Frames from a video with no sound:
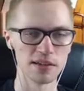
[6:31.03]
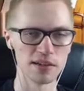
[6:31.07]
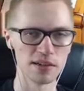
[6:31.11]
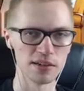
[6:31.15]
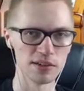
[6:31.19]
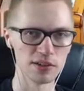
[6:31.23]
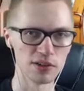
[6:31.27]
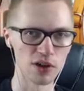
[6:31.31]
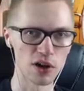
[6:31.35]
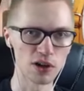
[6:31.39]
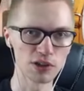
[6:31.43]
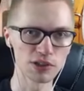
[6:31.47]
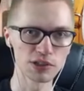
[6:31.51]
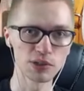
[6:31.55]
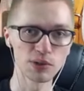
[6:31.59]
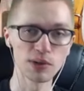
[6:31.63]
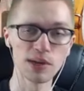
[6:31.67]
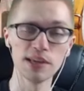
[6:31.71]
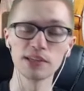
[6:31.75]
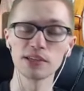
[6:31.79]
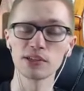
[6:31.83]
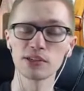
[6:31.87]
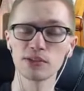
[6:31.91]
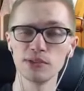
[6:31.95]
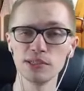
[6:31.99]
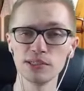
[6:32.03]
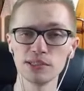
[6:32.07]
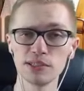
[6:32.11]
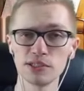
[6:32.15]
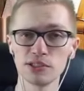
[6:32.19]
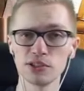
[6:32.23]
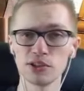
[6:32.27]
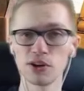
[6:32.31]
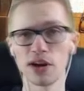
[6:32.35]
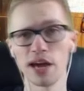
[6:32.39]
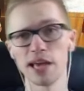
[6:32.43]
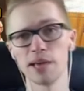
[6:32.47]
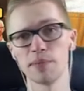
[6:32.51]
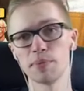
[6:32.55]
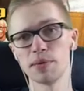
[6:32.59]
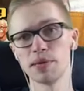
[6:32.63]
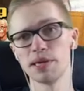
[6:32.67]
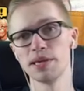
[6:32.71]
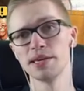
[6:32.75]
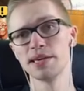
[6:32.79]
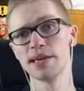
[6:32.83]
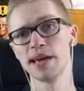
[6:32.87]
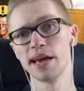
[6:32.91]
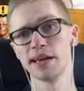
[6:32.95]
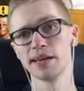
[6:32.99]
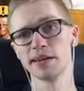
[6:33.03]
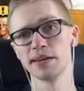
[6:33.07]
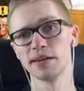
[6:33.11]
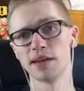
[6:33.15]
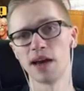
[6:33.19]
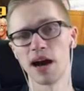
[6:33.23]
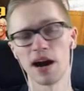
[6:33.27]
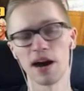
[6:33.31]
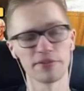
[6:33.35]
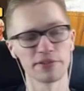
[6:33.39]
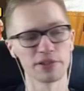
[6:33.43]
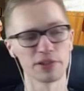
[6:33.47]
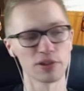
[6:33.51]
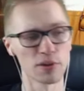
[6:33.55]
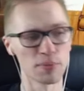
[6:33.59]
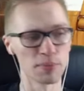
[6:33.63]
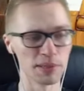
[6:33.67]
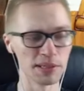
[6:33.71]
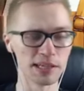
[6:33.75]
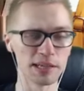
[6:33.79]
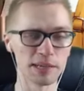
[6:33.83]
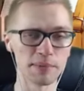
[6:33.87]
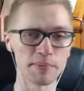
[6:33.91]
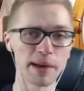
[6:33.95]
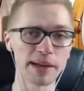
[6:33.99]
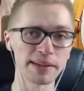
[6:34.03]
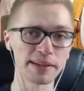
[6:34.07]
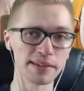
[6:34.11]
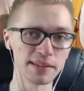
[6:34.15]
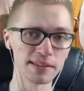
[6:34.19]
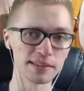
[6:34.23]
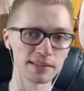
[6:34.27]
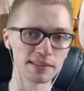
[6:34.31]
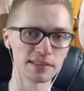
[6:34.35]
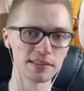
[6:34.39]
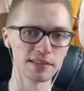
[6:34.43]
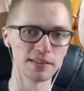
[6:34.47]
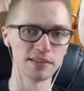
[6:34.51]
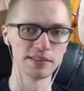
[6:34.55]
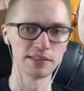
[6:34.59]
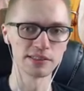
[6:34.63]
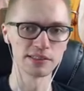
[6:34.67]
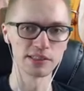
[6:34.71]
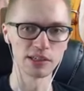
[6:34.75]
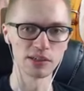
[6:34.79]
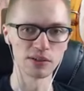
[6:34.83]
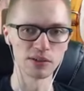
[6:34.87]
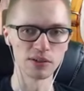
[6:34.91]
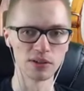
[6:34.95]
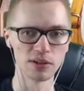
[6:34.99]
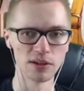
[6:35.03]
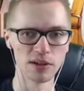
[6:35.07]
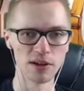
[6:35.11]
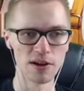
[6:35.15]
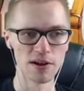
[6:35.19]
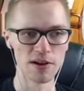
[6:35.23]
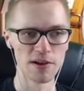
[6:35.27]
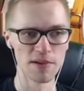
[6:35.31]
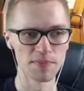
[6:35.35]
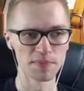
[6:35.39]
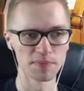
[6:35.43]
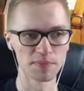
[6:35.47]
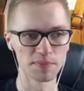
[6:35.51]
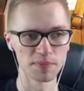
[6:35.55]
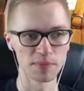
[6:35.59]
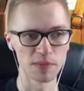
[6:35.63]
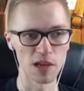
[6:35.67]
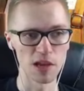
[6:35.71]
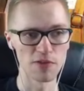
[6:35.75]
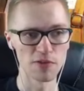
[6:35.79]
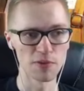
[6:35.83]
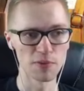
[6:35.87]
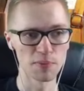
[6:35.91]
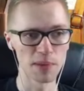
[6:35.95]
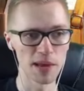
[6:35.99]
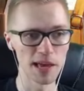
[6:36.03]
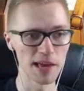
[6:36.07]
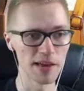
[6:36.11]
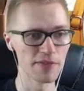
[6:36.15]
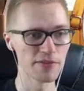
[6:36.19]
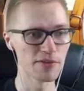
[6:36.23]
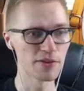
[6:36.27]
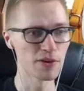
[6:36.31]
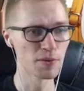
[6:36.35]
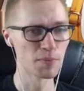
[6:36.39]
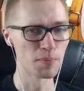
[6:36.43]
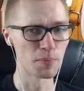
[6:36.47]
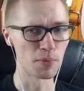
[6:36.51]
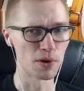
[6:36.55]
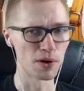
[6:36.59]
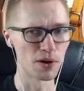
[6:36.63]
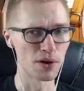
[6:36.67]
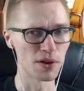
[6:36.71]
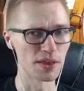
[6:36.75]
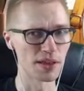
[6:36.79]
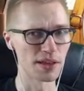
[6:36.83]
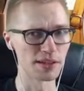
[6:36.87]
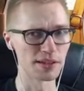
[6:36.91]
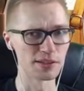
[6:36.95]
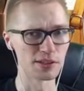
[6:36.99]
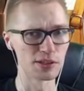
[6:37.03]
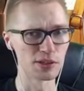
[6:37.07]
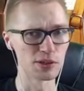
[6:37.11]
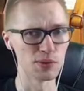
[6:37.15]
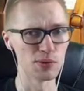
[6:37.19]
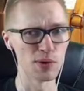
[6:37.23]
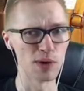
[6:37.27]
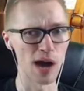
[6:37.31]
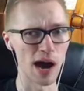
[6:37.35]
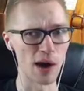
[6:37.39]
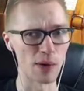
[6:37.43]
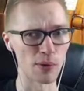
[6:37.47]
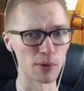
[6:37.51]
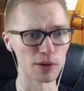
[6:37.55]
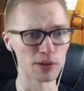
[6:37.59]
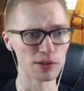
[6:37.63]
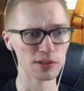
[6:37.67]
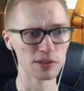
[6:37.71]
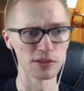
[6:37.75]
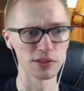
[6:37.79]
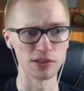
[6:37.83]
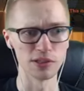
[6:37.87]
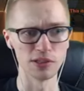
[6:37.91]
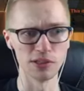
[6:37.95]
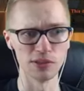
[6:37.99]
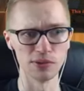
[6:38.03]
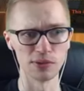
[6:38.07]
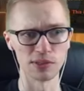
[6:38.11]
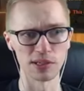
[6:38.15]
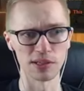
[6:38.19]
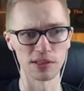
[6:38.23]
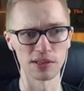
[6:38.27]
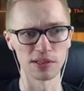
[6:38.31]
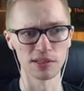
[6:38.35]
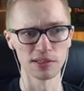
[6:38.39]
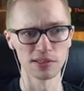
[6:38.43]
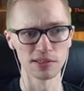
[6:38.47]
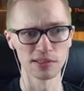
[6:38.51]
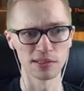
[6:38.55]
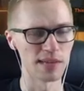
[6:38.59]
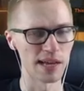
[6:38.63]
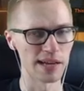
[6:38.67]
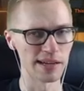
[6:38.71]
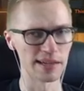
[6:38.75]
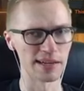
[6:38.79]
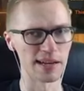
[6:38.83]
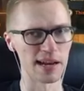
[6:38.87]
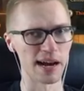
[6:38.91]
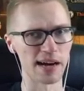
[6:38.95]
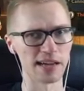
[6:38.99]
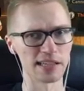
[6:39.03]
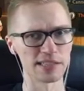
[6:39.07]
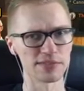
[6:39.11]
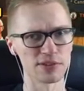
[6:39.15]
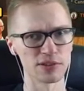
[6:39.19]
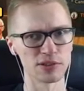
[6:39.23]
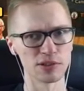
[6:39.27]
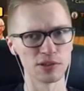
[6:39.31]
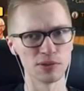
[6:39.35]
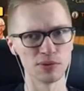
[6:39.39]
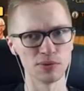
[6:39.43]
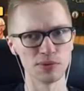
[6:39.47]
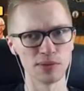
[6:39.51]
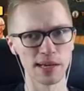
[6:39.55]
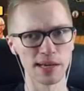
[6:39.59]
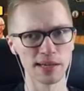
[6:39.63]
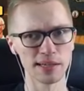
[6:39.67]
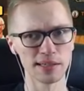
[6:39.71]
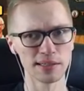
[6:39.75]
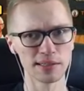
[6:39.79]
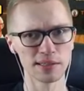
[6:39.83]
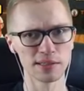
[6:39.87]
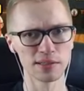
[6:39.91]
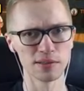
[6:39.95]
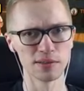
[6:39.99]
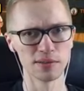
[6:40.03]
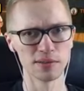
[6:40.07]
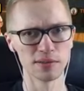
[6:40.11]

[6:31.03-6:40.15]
it also increases your AP gain after completing battles. So if you play for more than 2 hours using this, and it lasts for 2 days